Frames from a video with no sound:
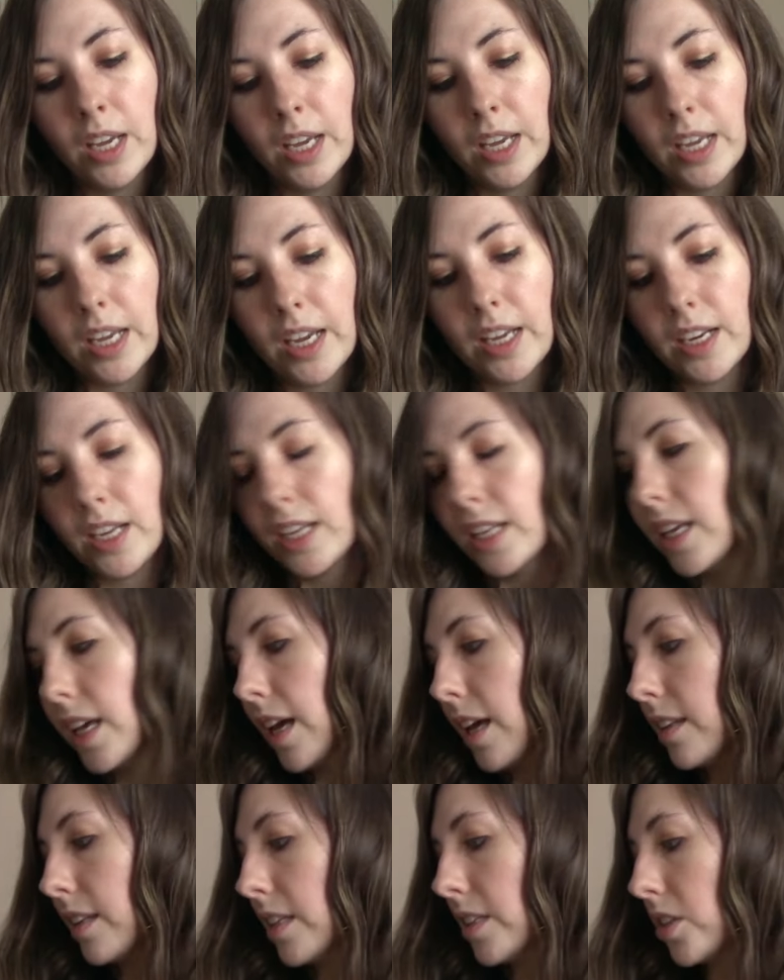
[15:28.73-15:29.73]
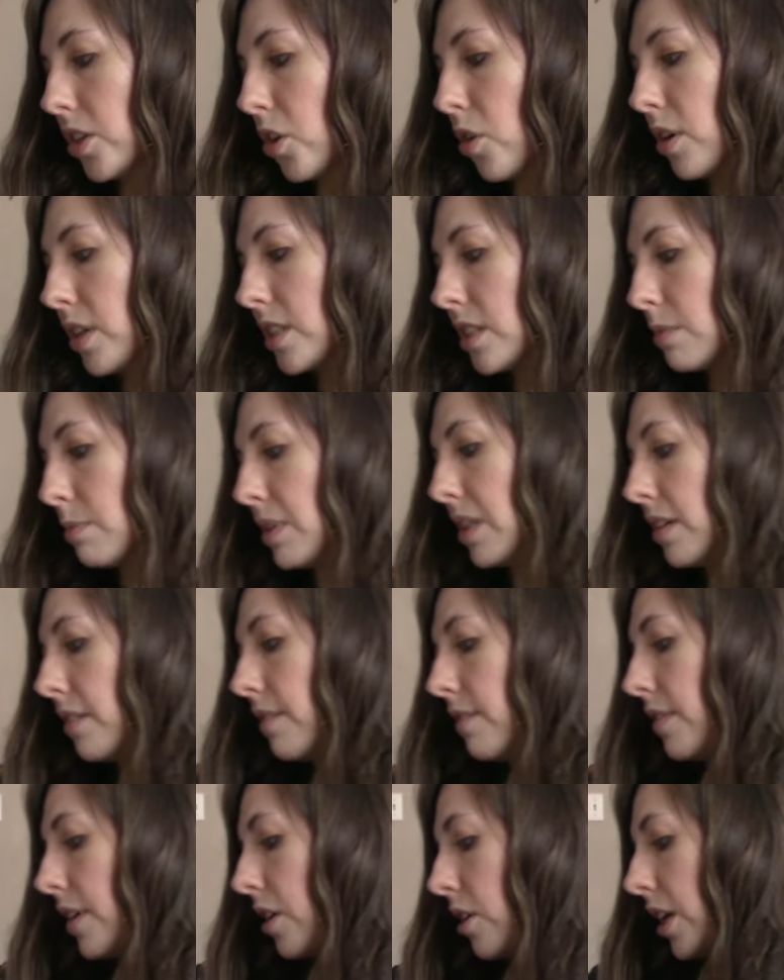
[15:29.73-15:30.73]
And again, these are going to be
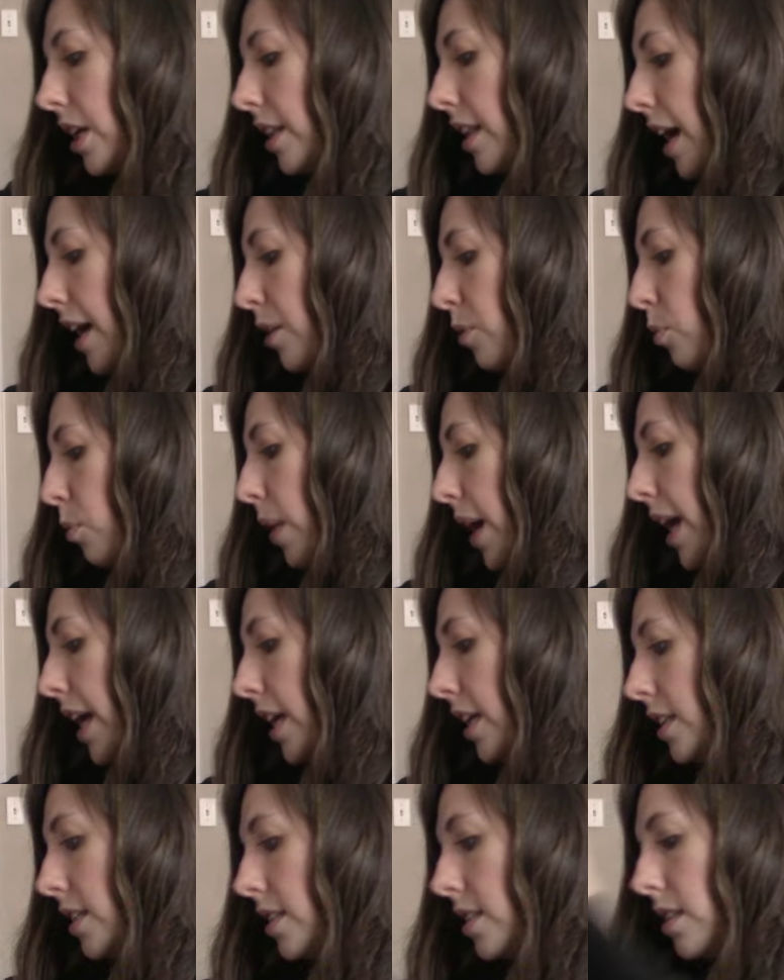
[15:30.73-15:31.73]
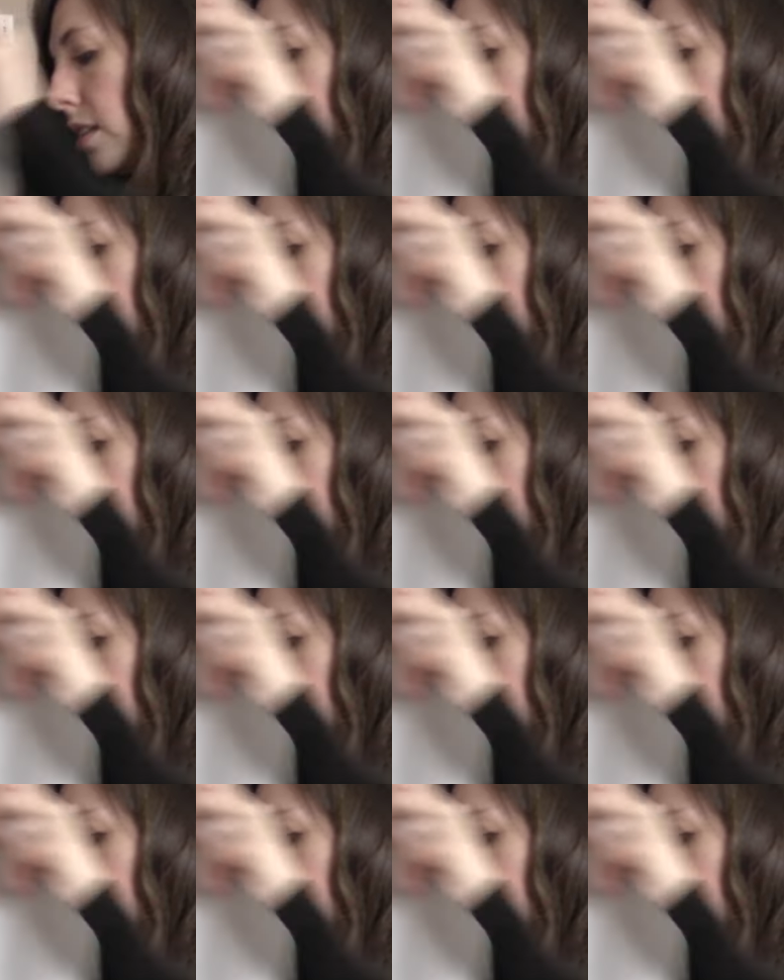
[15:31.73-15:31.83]
very lightweight.